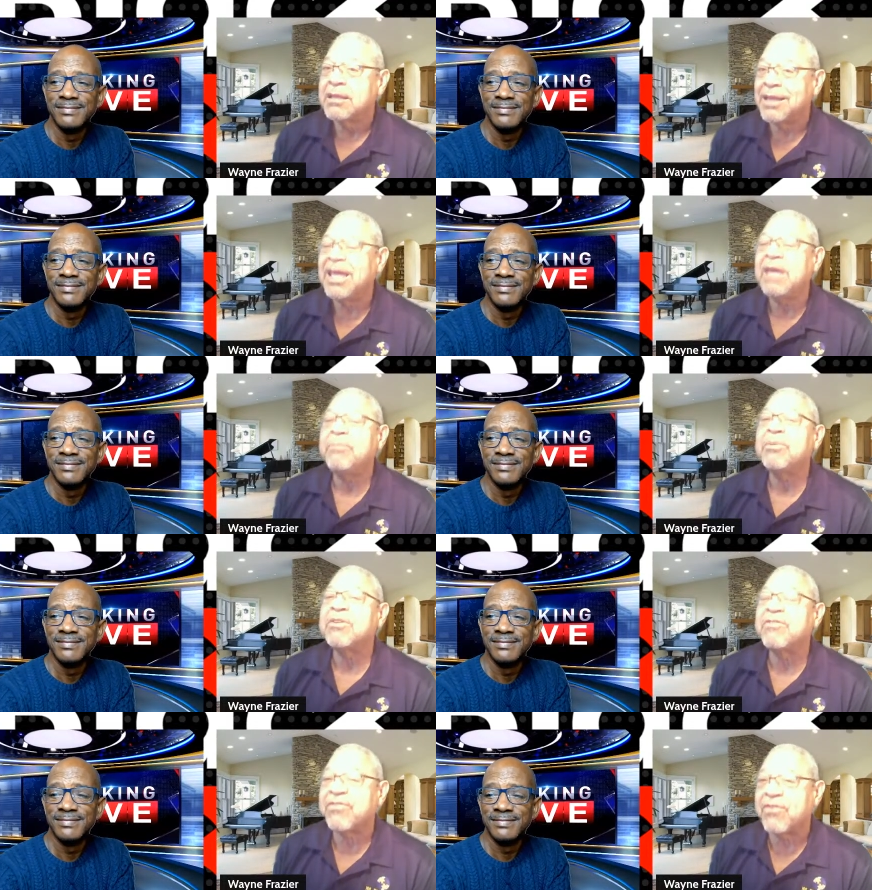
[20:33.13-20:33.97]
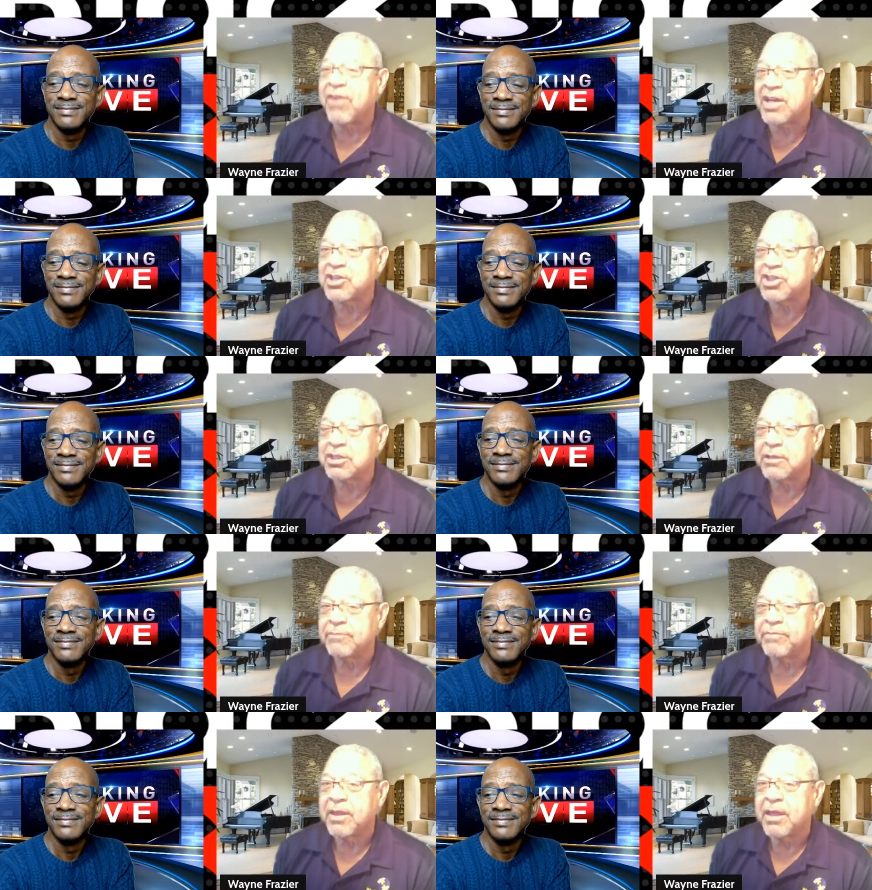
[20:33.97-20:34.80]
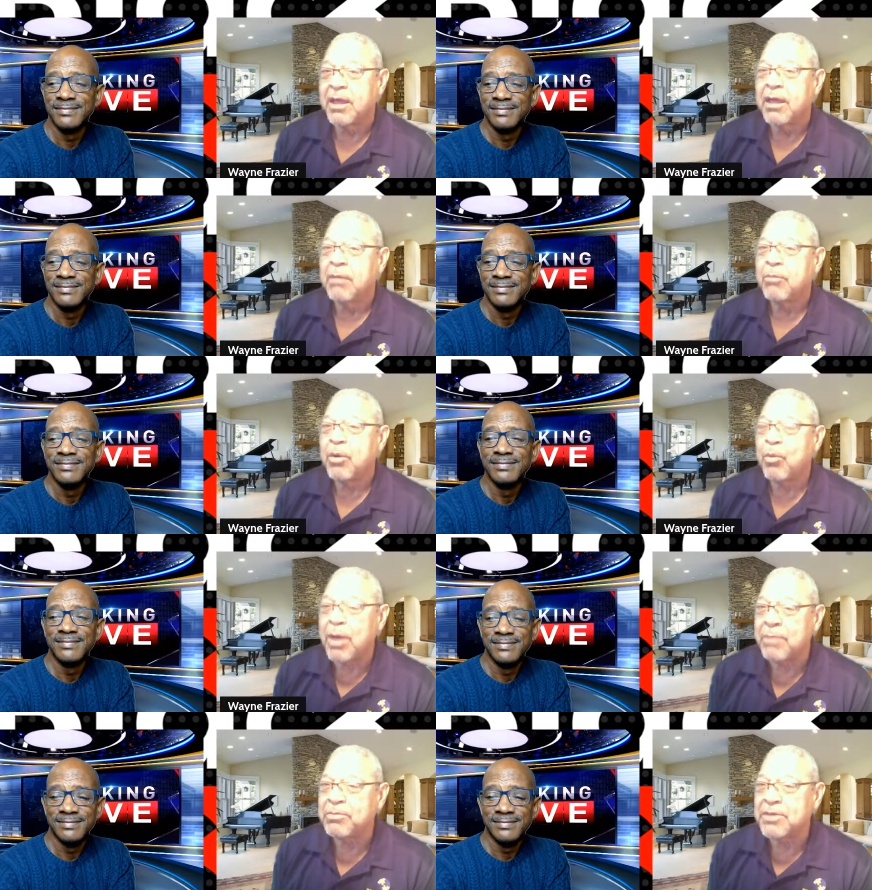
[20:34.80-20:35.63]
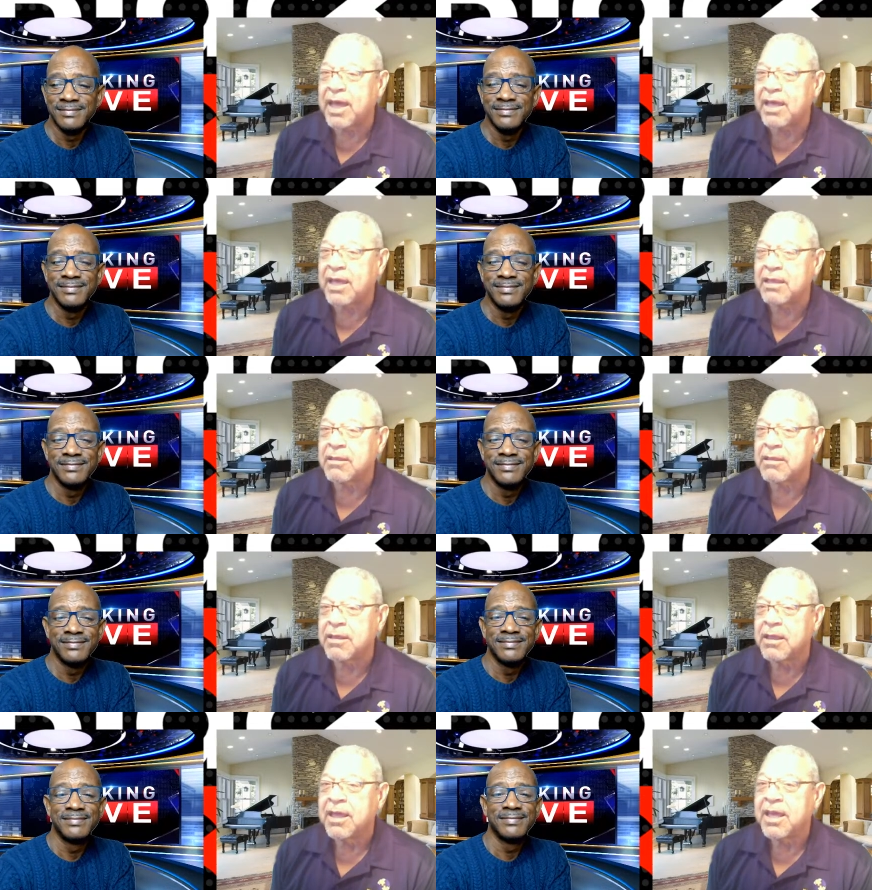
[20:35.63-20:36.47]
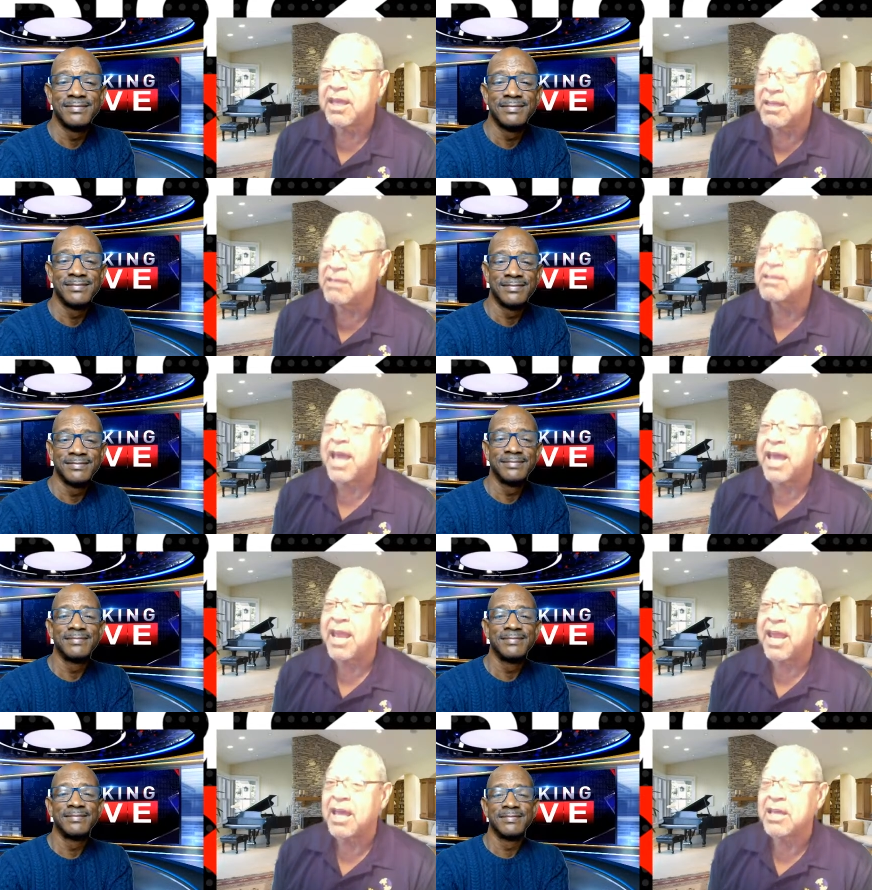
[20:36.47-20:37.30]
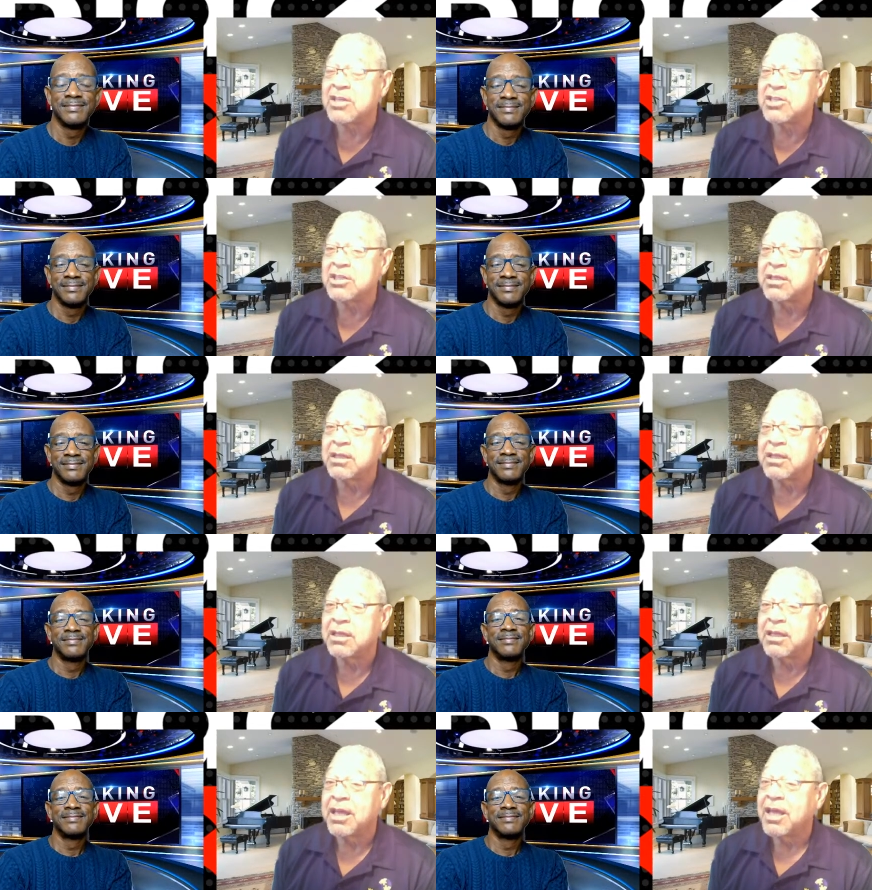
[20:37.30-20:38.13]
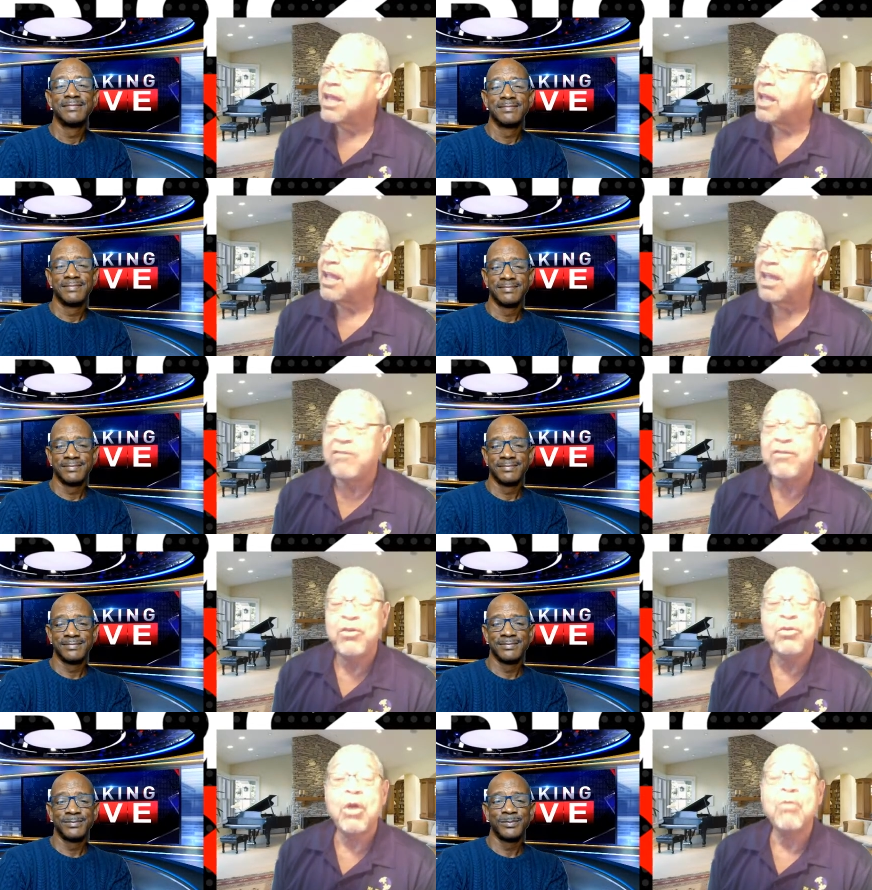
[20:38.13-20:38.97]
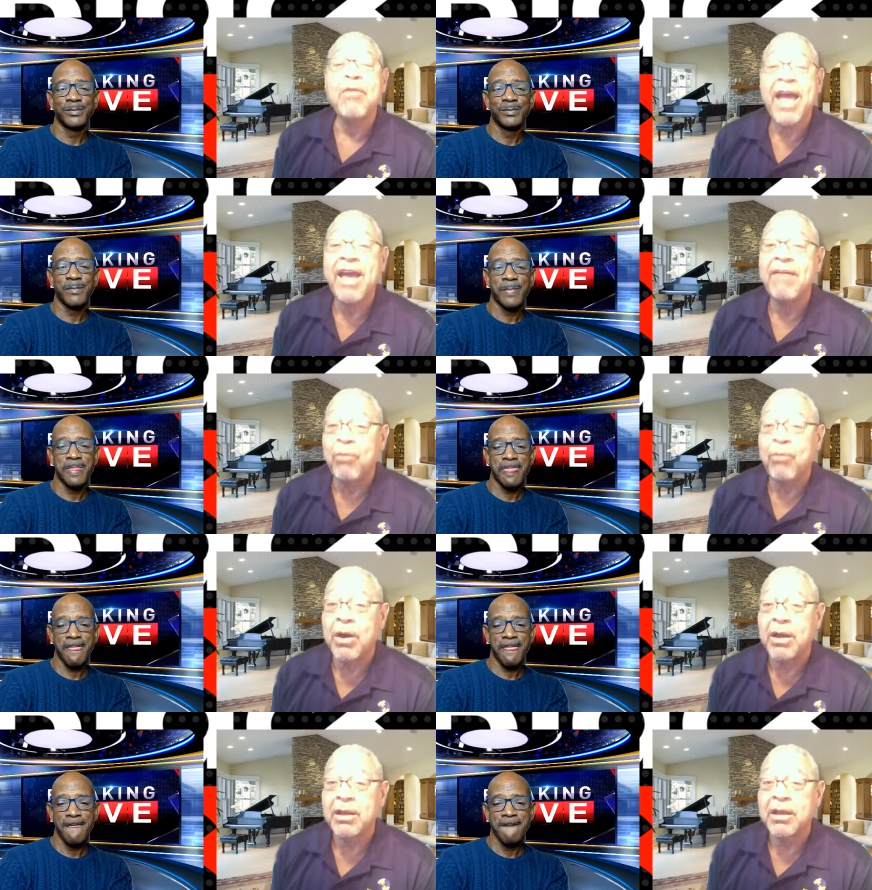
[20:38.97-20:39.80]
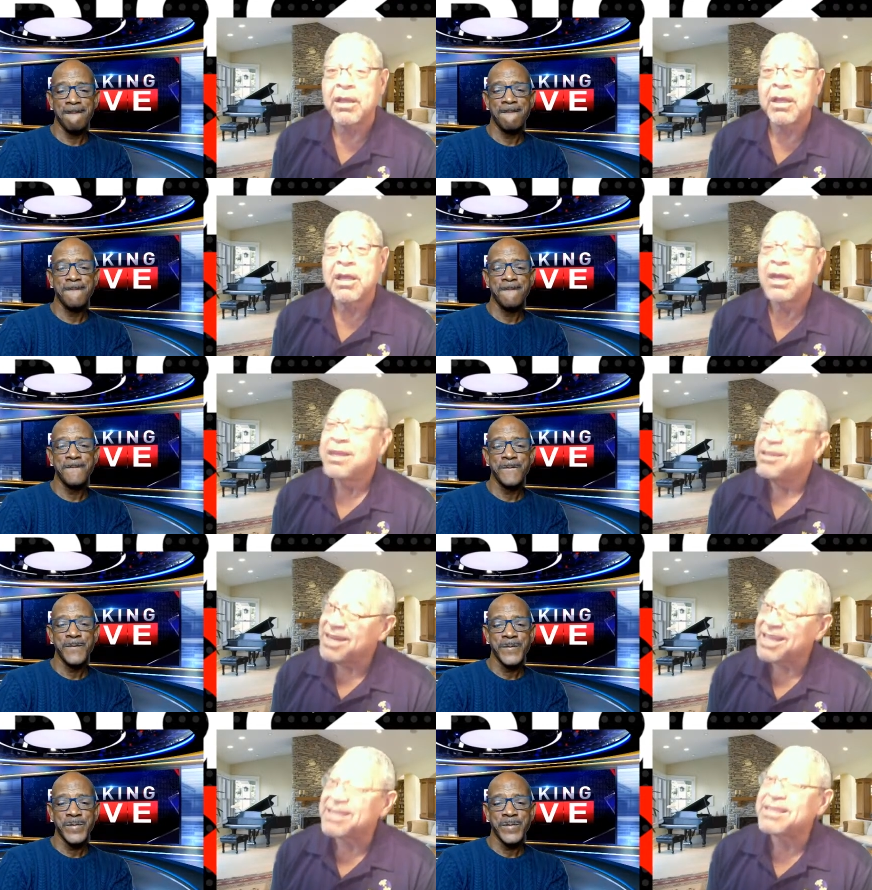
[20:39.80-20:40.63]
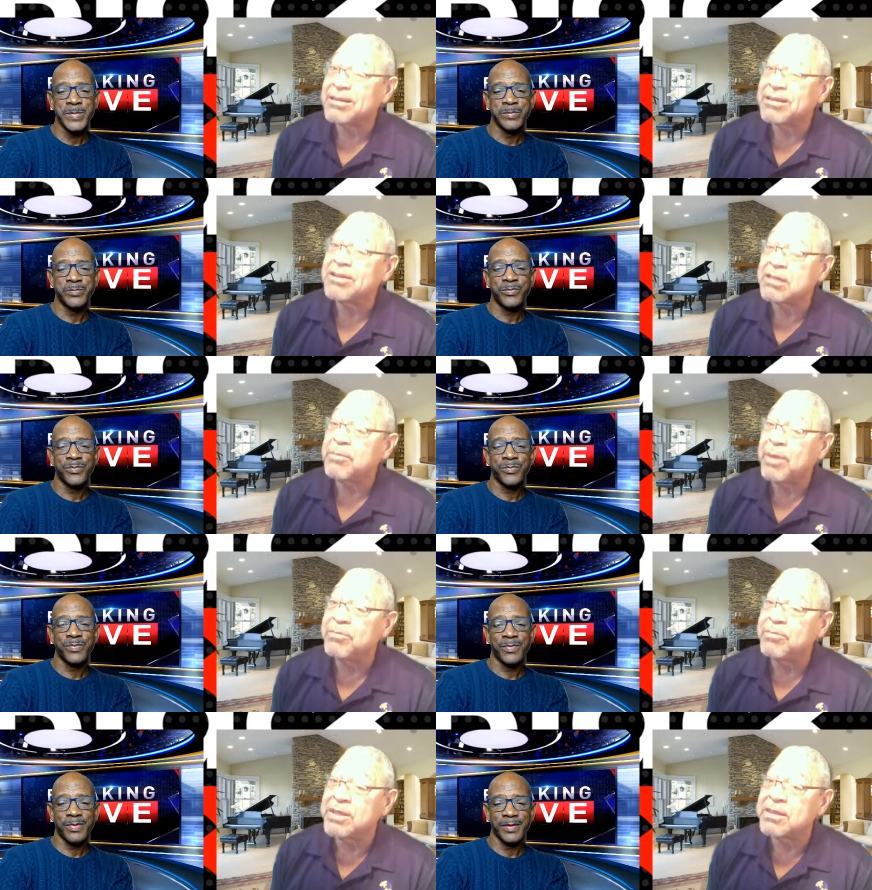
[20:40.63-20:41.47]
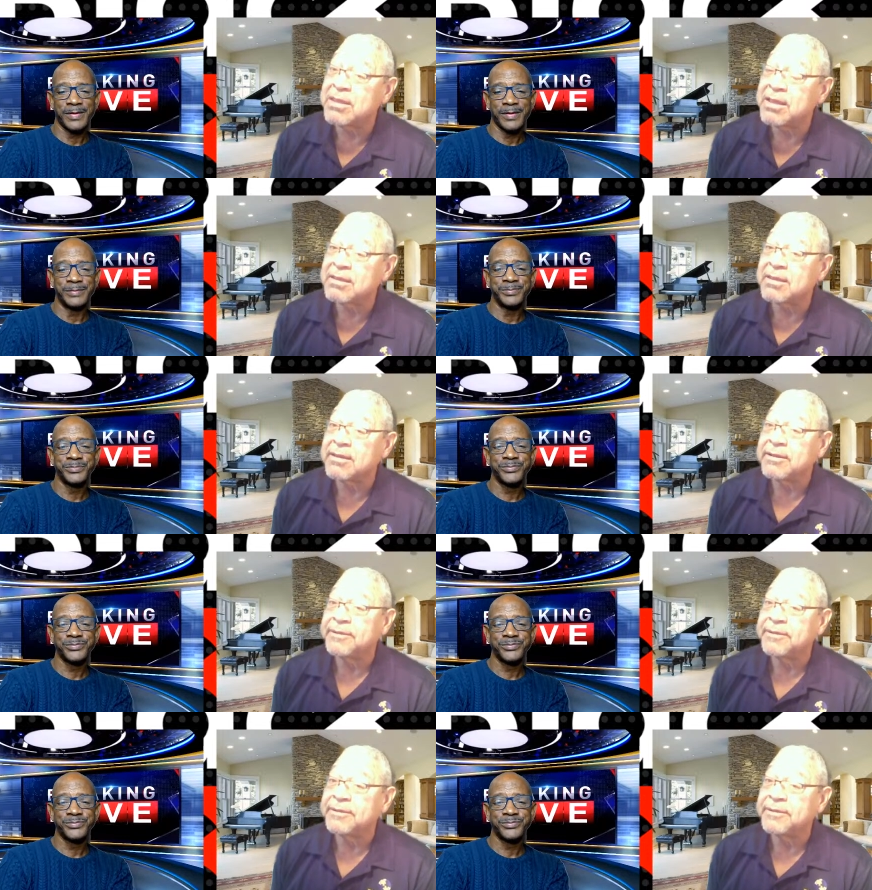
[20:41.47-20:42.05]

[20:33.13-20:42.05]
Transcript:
Speaker 1: to keep it fresh. But websites in this day and age if you don't have one, you're not serious about business.